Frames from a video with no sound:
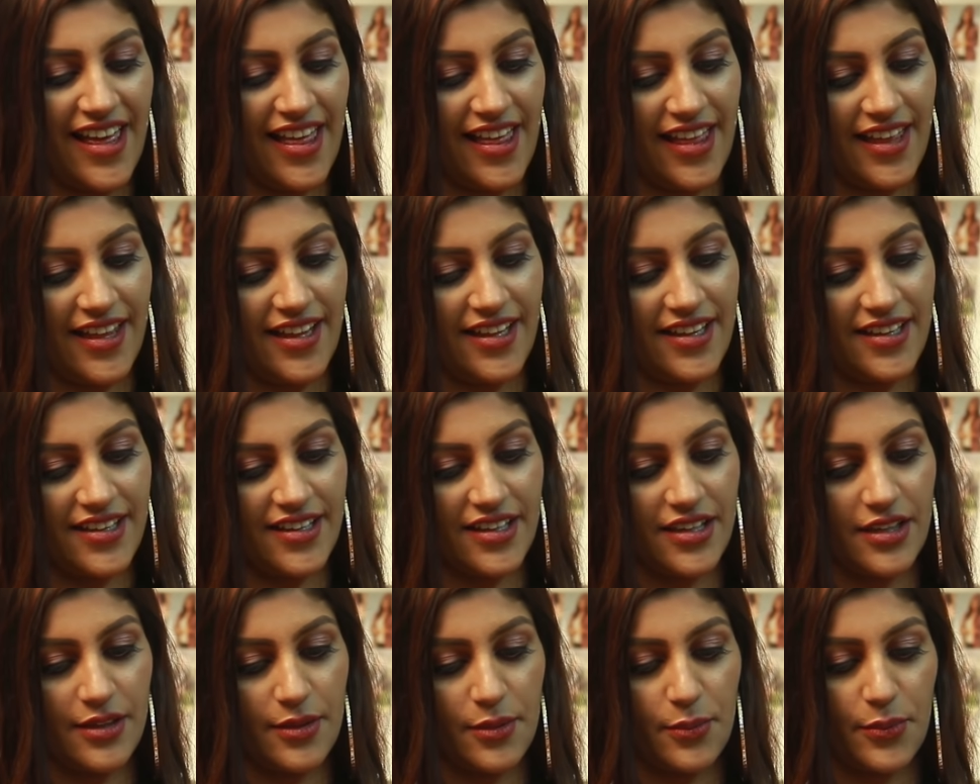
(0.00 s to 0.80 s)
And
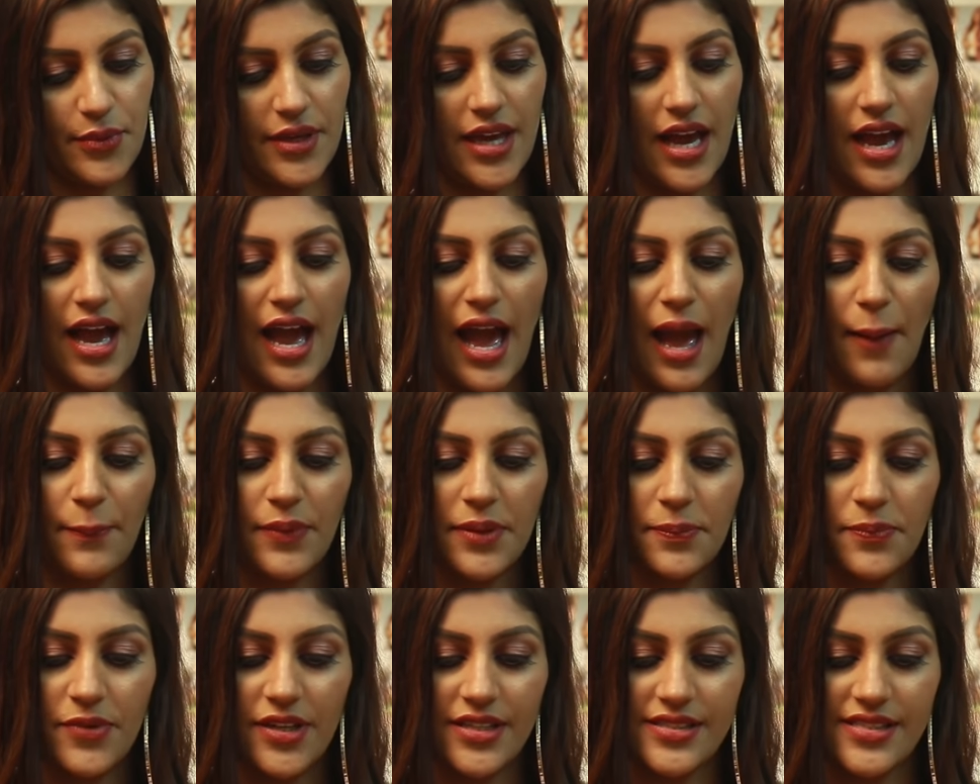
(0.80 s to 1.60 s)
we are
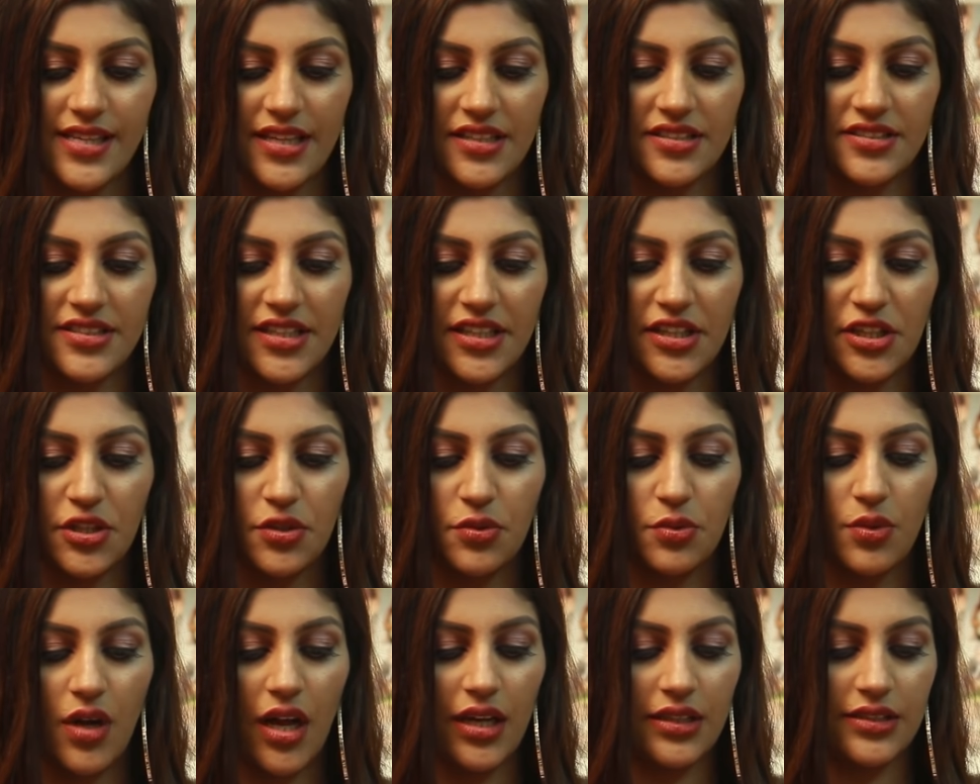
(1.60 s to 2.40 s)
happy presenting
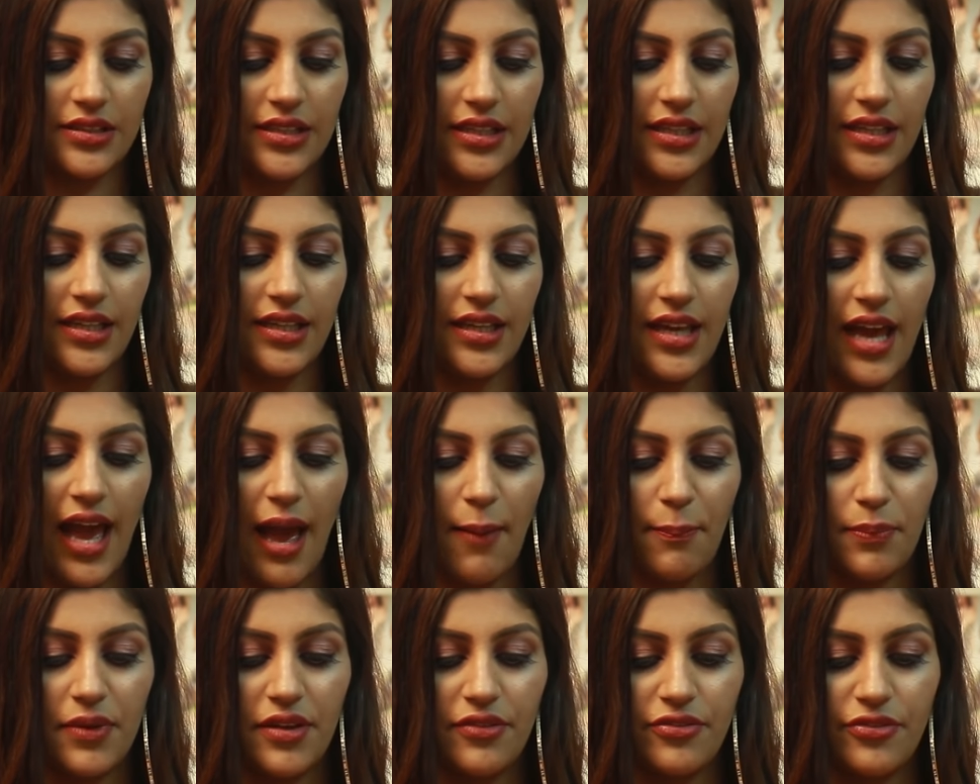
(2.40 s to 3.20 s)
you our tea.
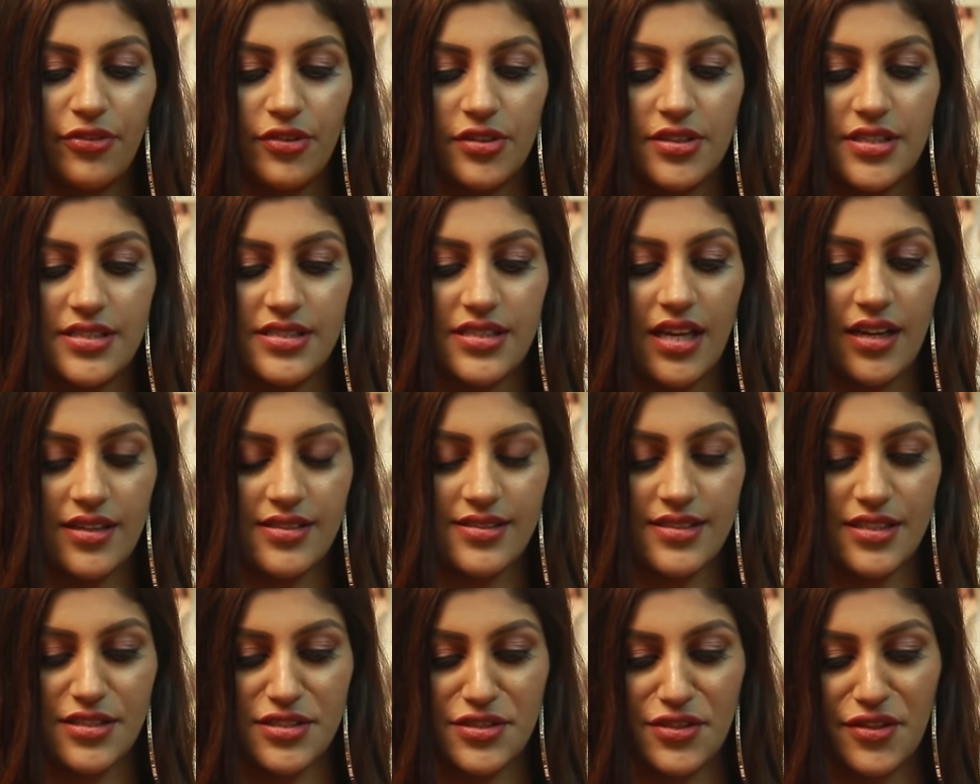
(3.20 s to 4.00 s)
Happy for the
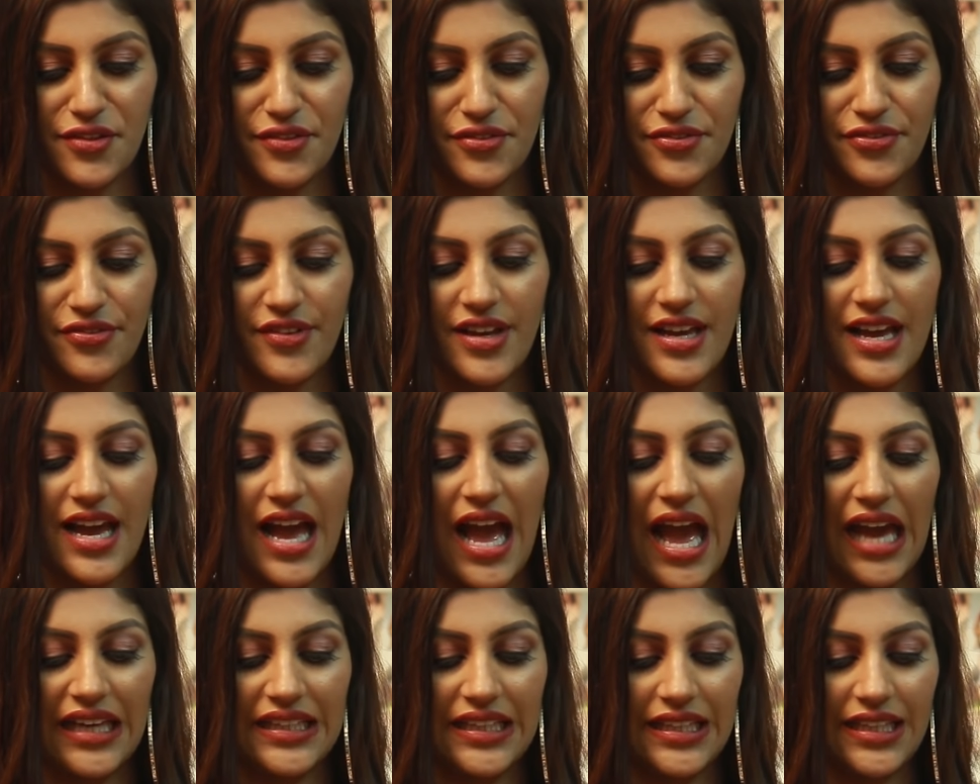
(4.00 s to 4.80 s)
success of
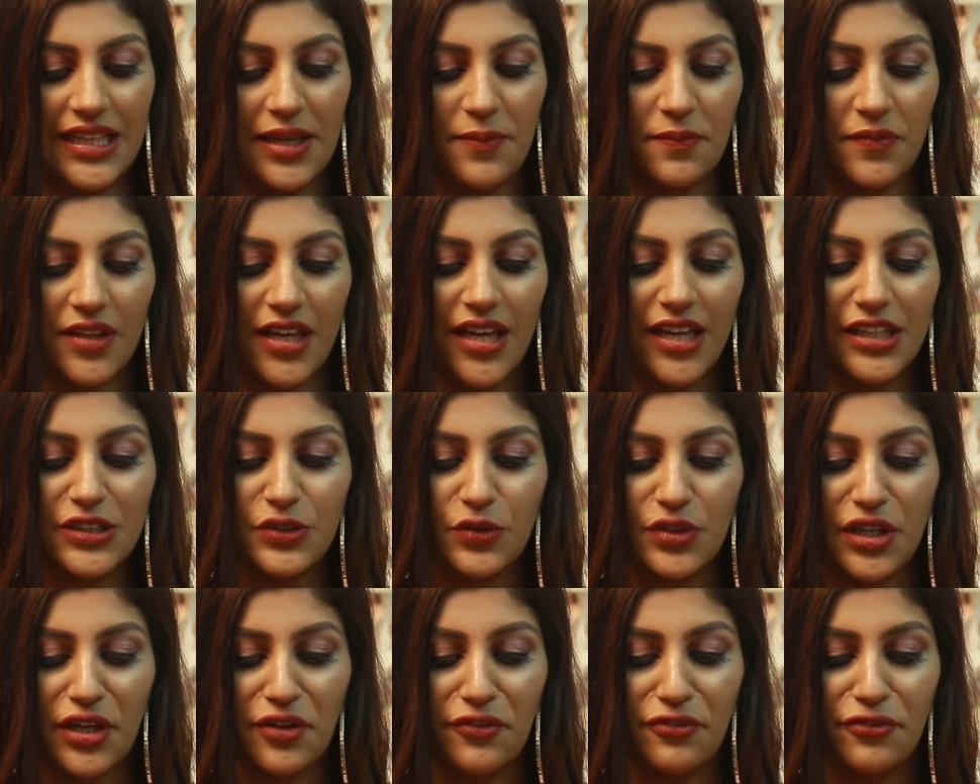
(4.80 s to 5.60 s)
IEMK.
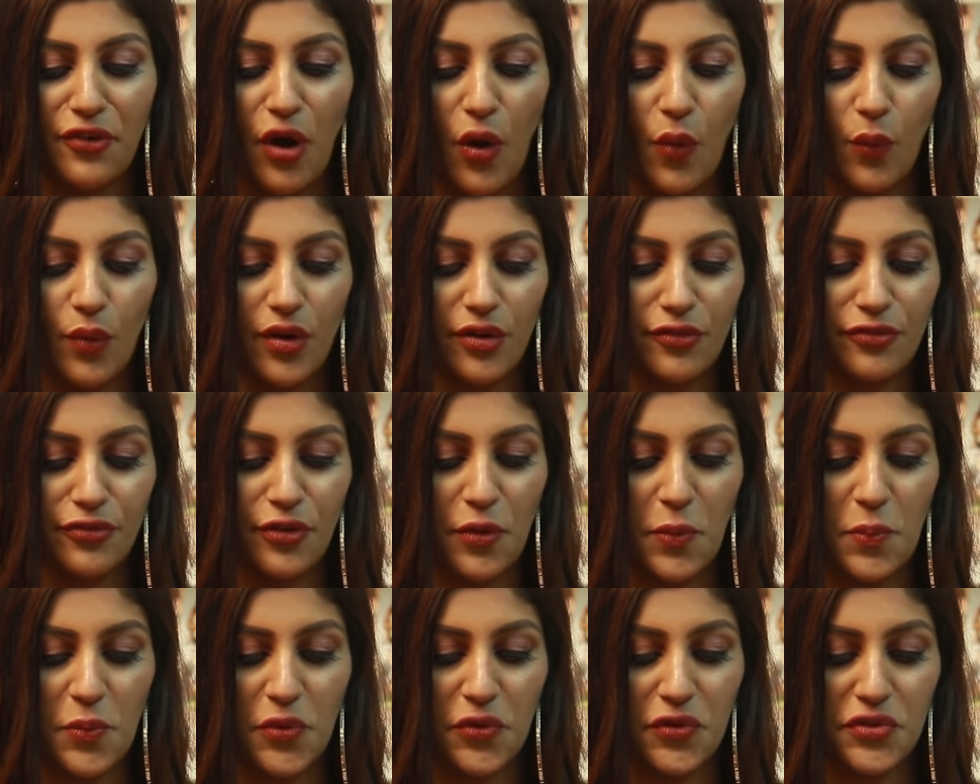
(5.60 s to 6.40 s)
Looking forward
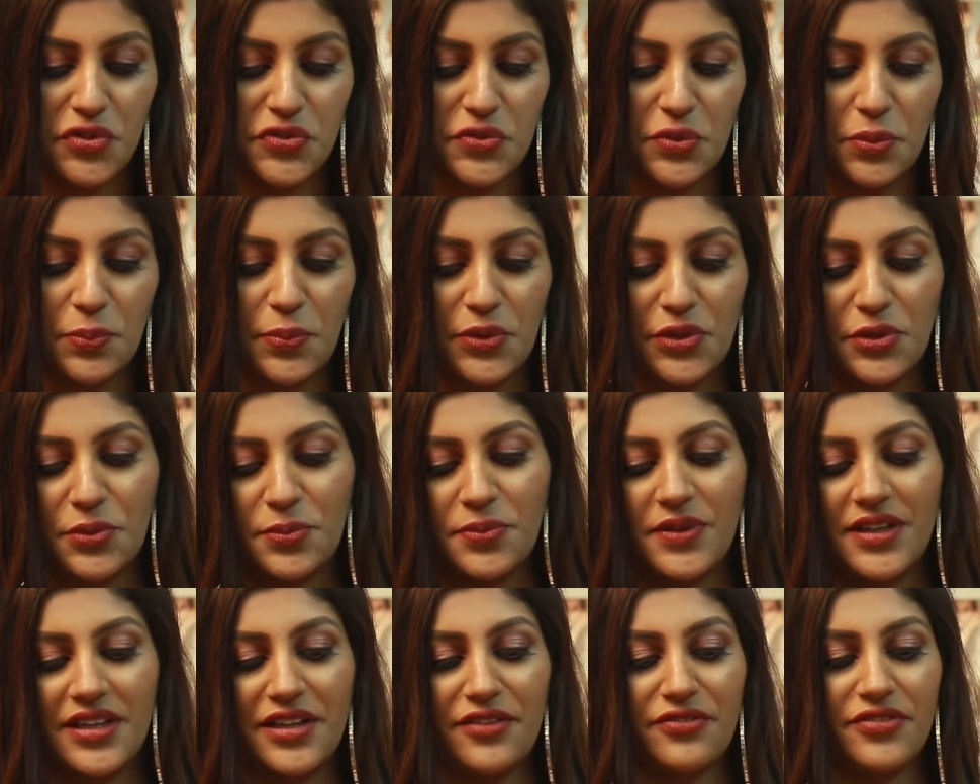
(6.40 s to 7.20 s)
for more super
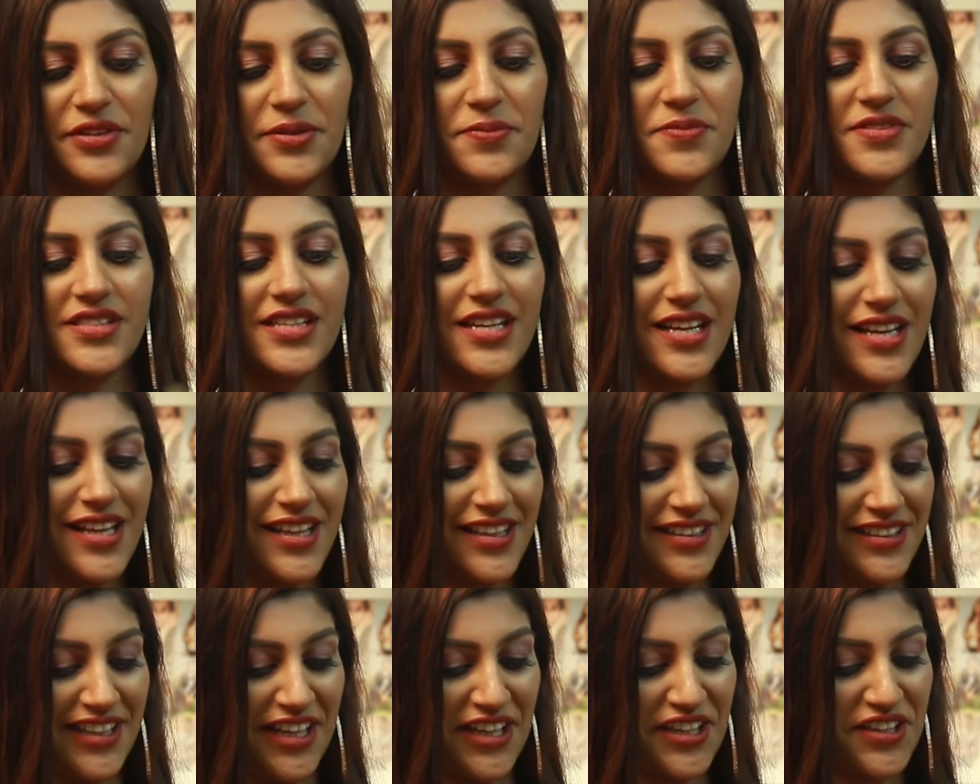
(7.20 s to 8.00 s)
duper hit films.
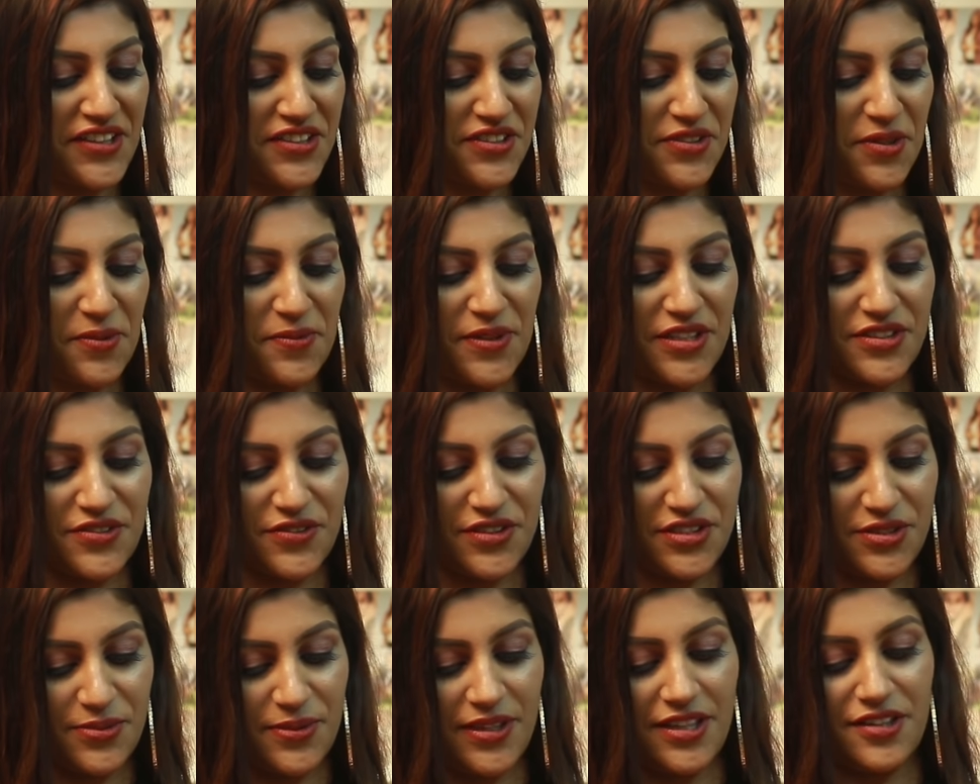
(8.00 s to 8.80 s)
Thank you so much,
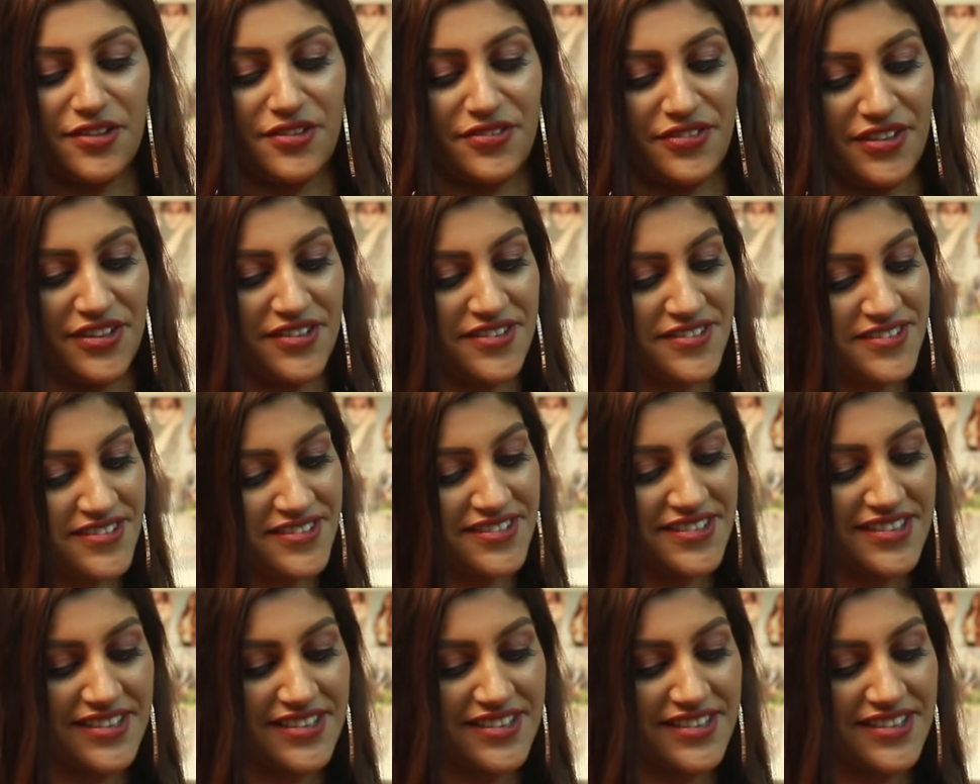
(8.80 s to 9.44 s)
was sweet of you.